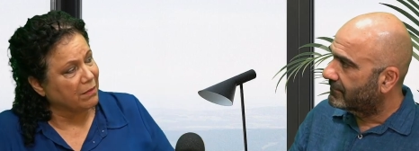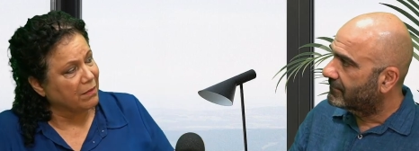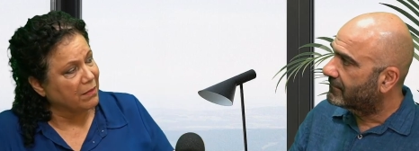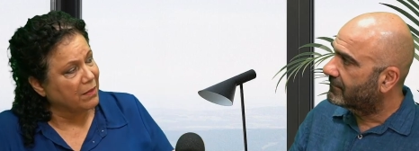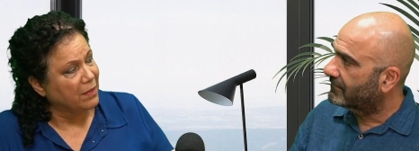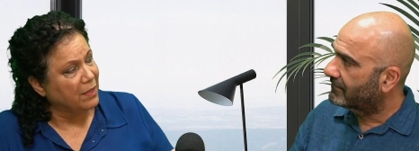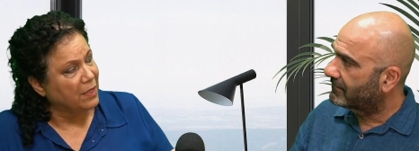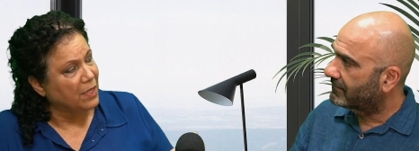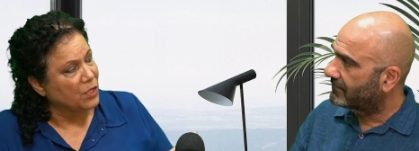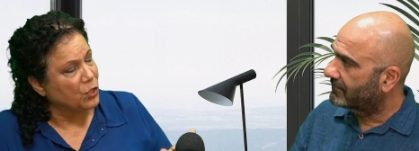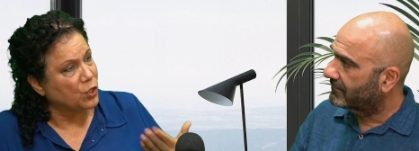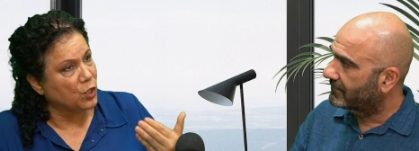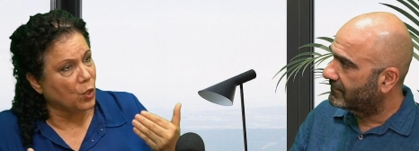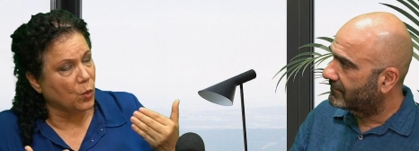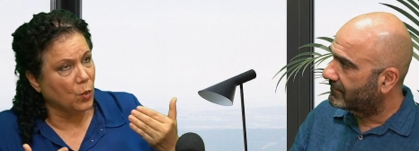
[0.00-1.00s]
Speaker 1: Mm-hmm.
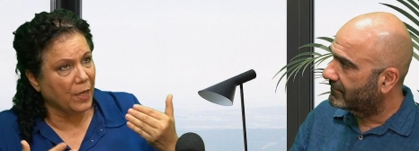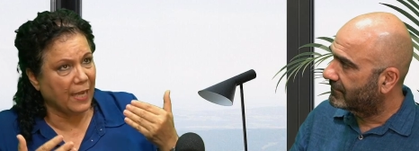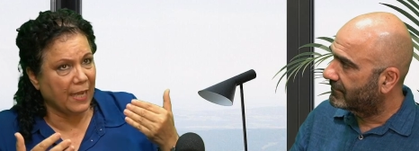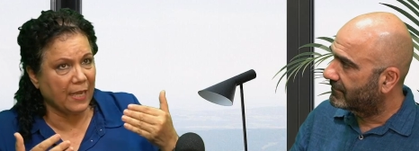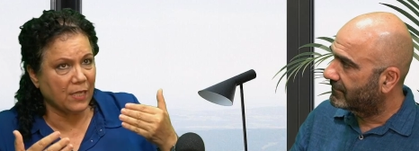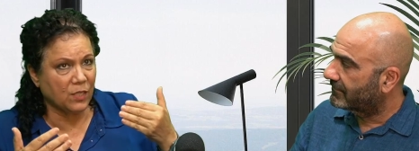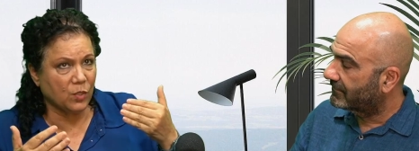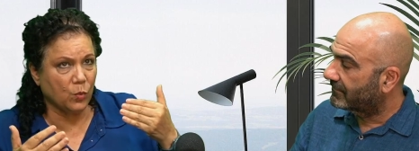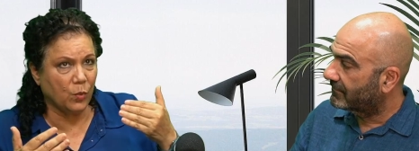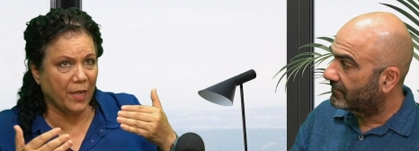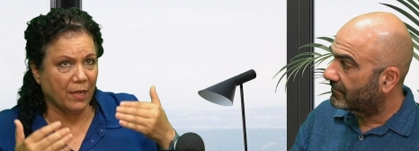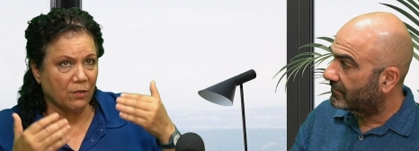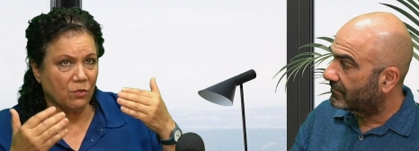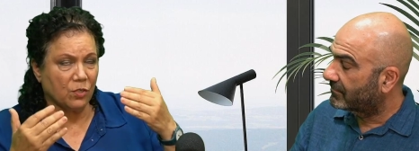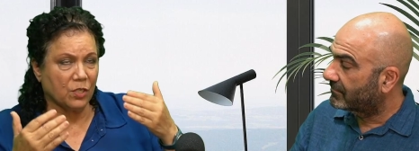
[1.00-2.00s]
So as we
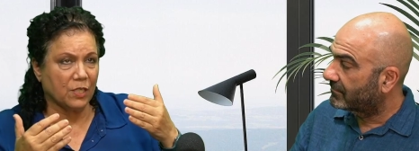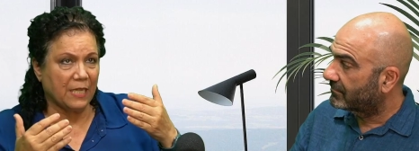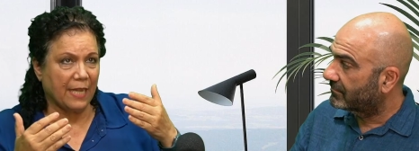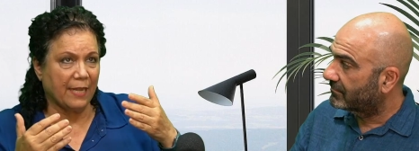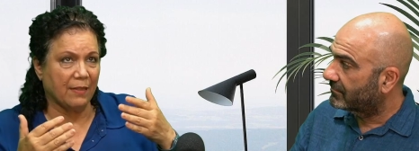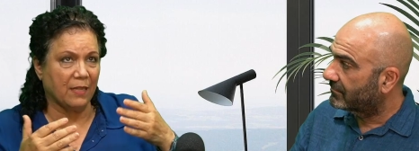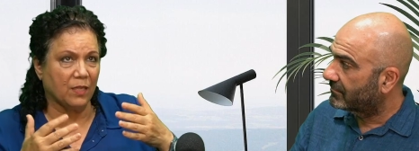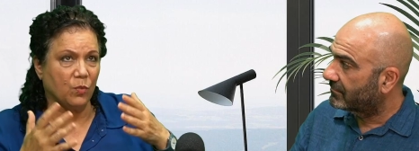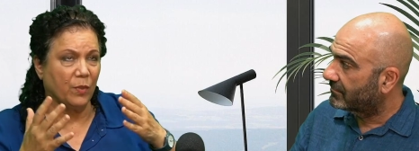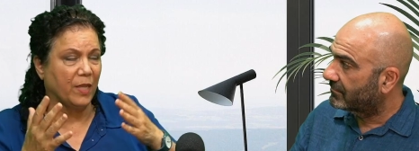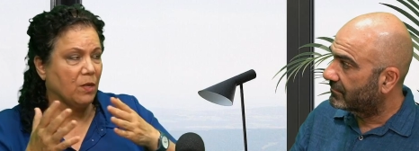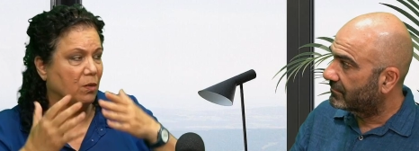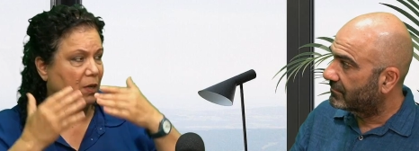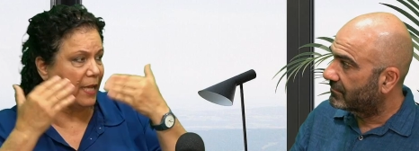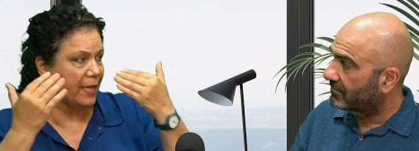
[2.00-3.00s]
understand that we
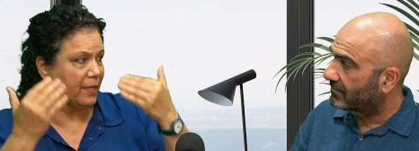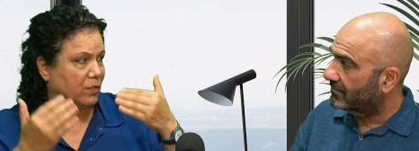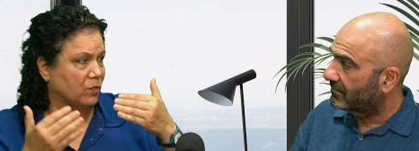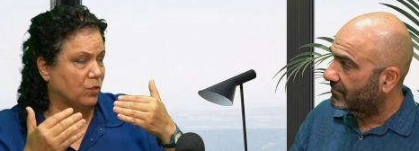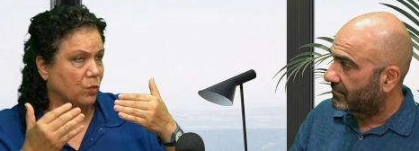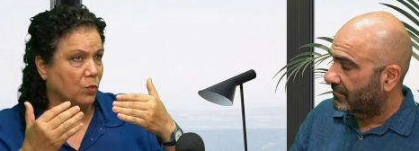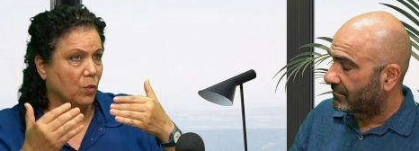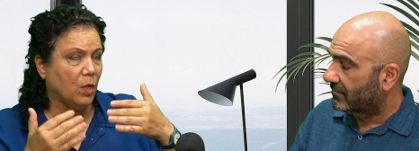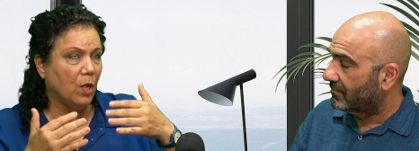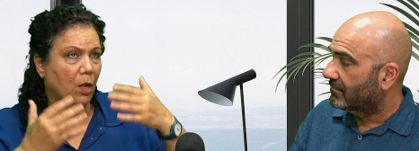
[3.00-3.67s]
connect to